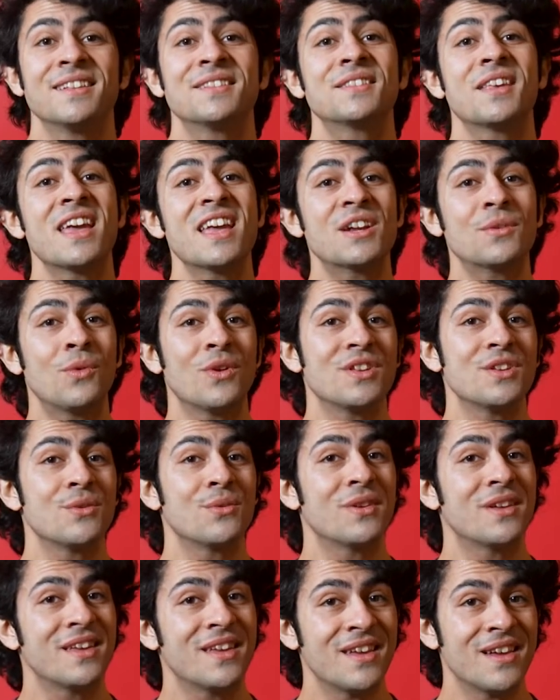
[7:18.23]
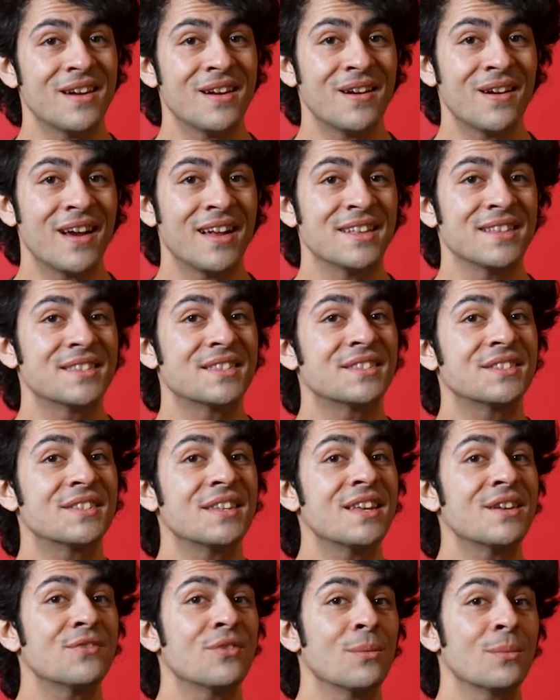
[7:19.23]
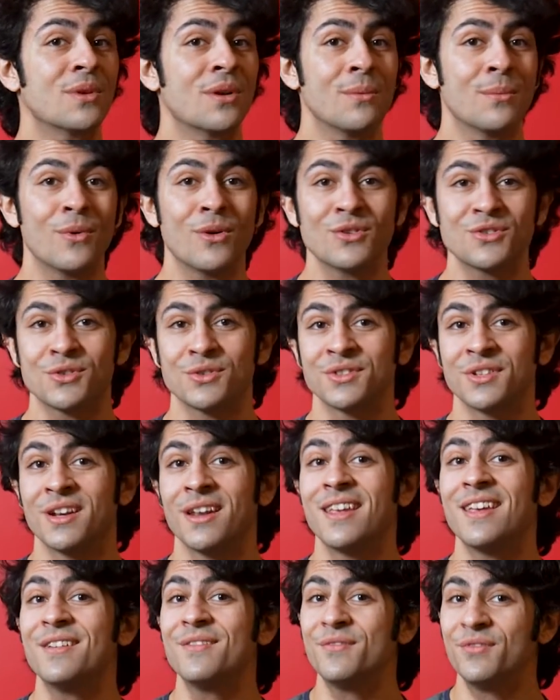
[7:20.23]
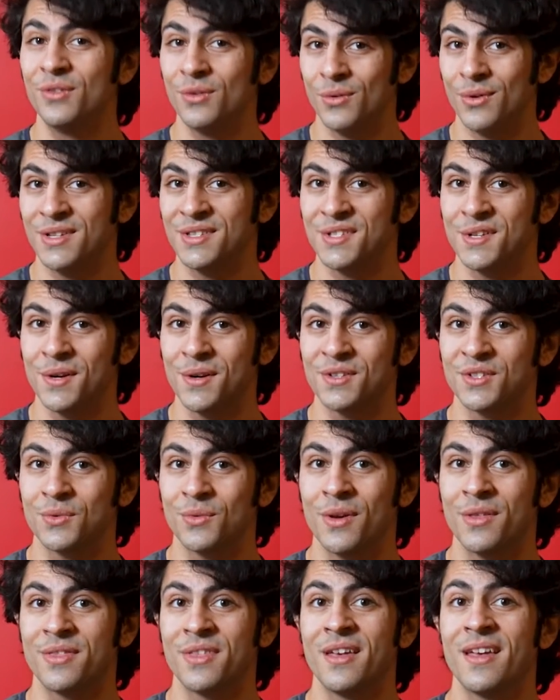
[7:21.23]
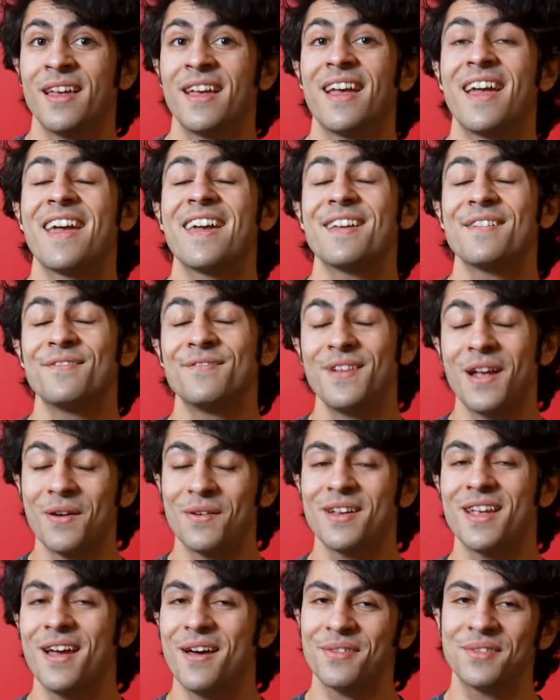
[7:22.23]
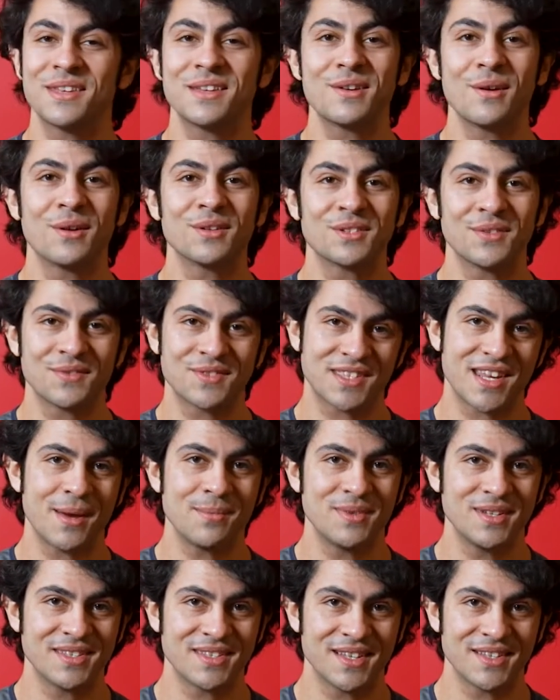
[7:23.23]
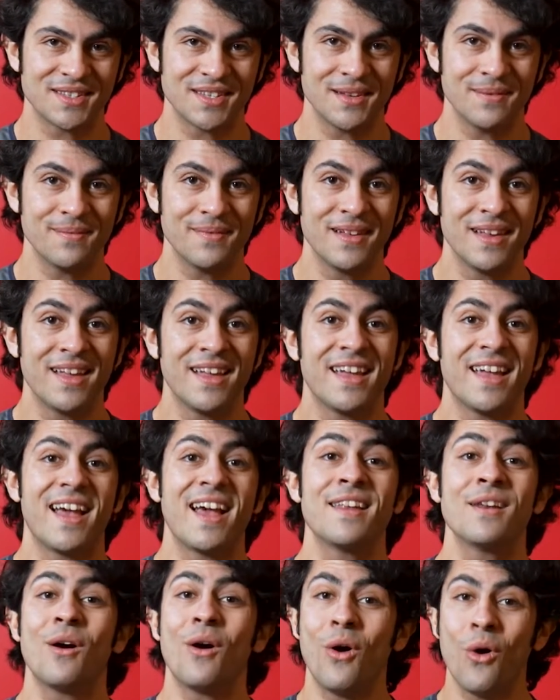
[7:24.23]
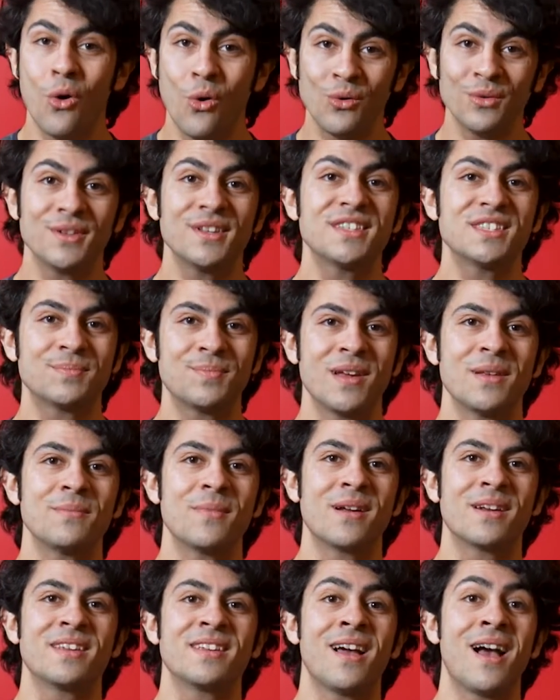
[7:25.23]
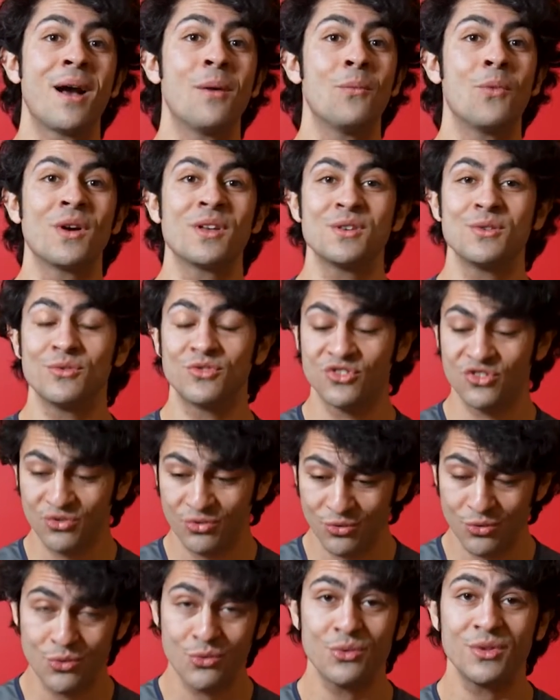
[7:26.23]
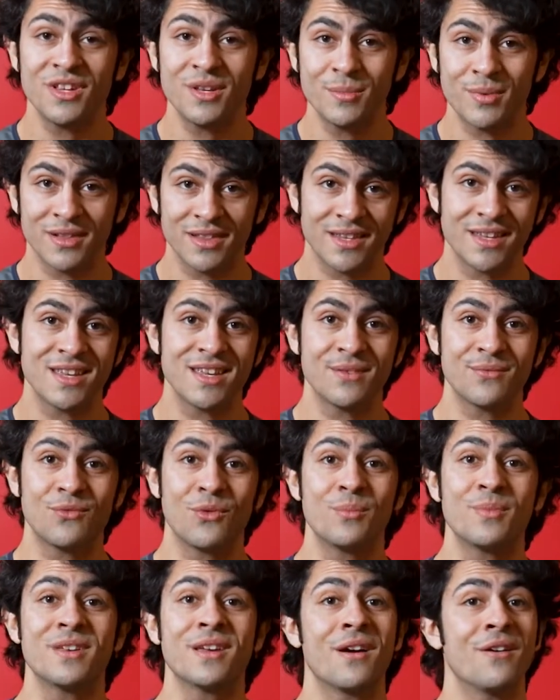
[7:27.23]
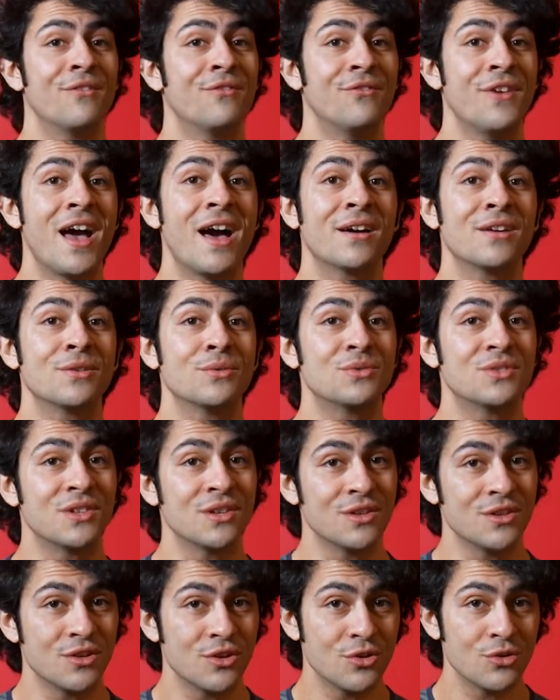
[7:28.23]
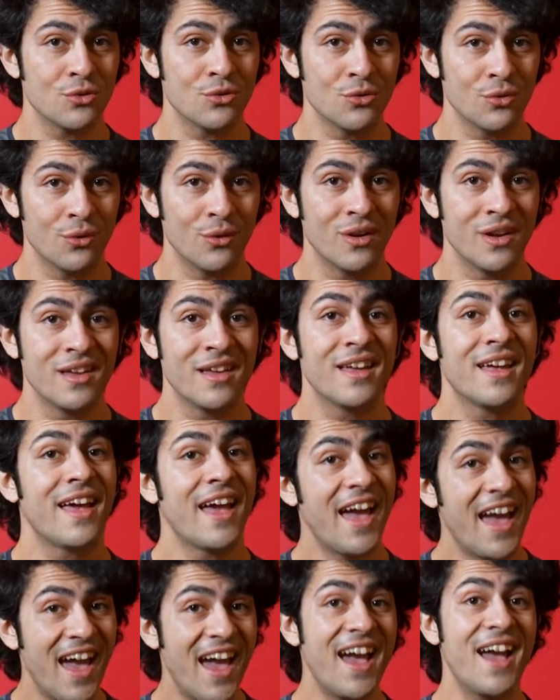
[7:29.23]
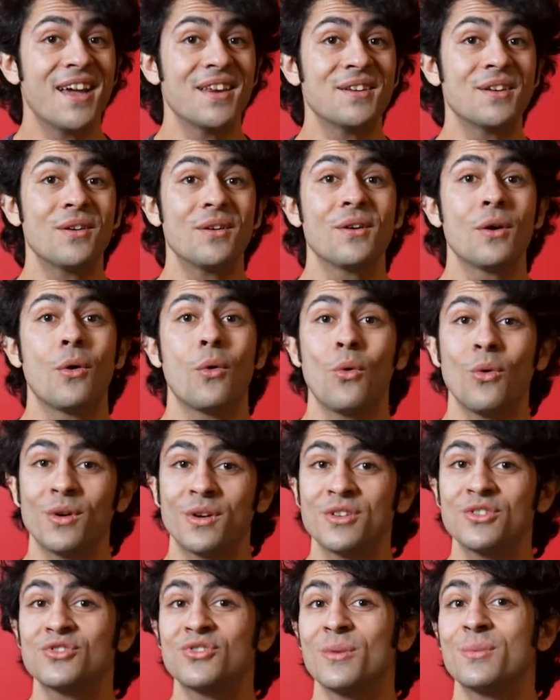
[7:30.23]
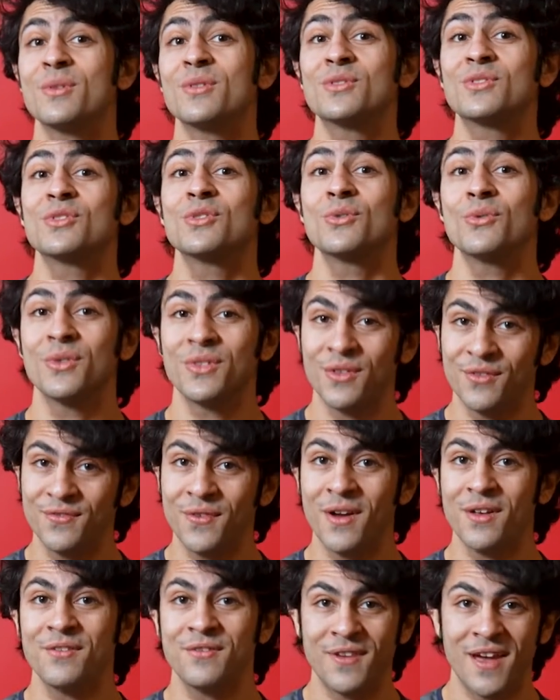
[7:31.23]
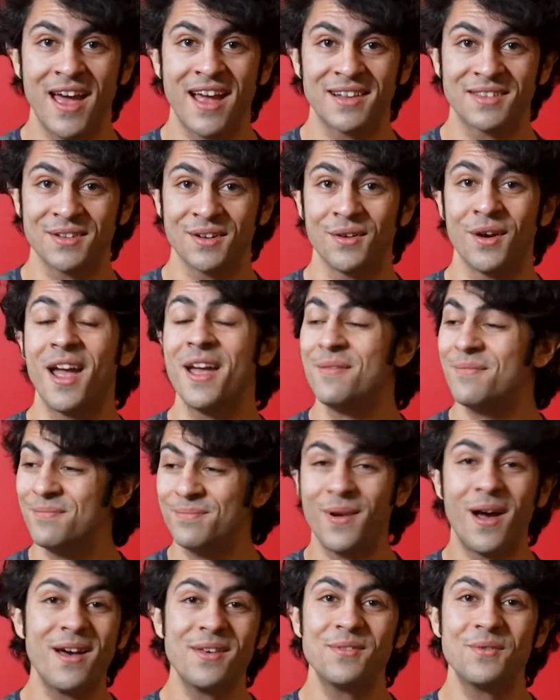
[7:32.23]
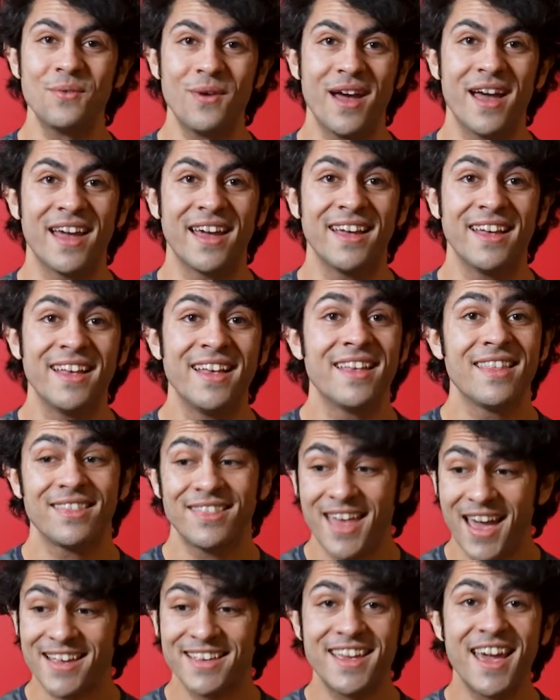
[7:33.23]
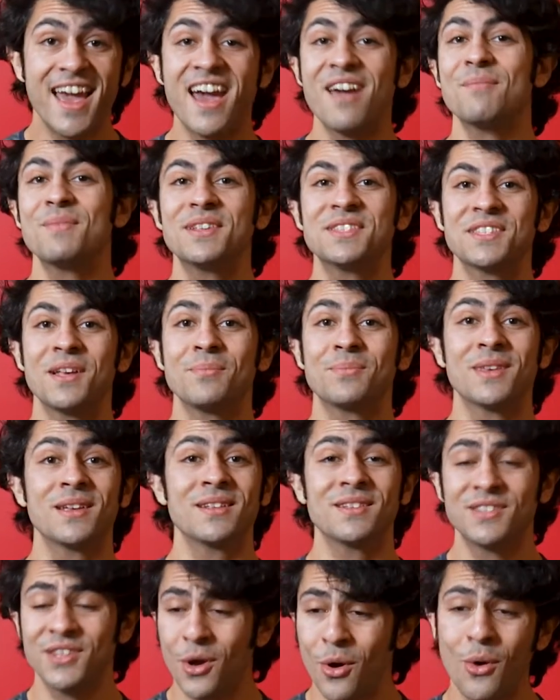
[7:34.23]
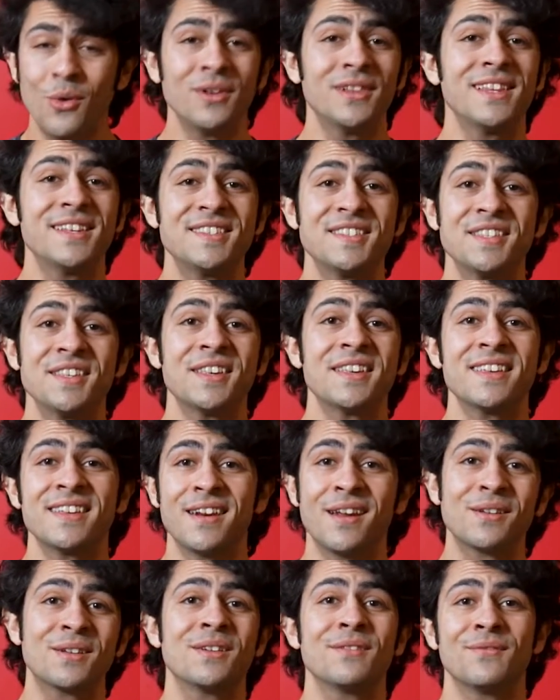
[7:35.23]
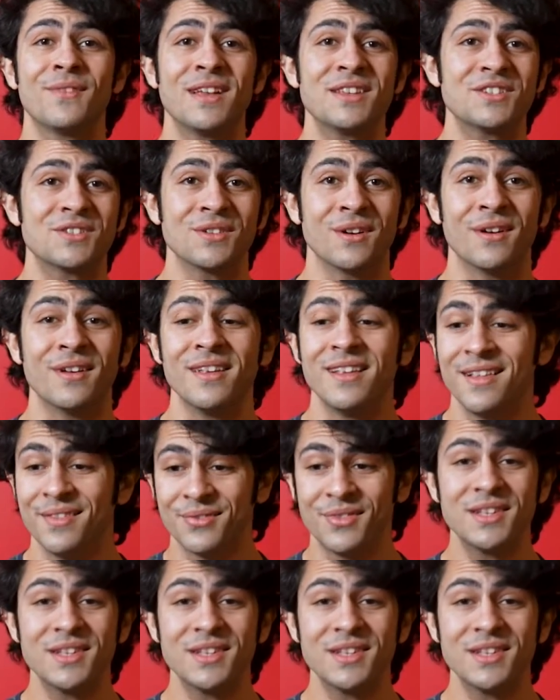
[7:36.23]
Take what you hear and see from commercials and influencers with a very healthy dose of skepticism, and only spend money on what you truly believe will be of value to you and or contribute to the fun factor. And by the way, that can be something totally silly and unconventional.